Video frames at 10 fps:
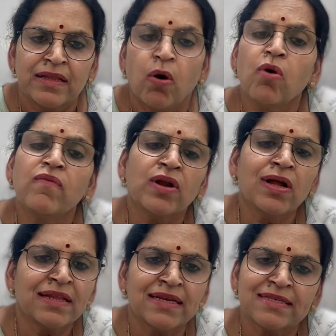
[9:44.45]
Overall,
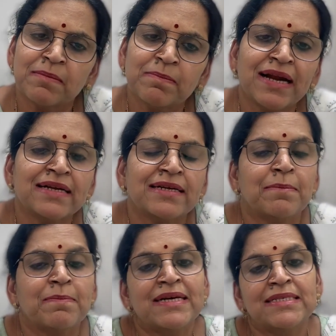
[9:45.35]
the lesson plan
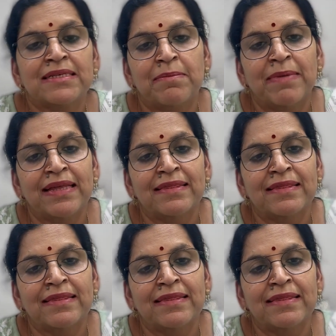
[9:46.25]
templates remain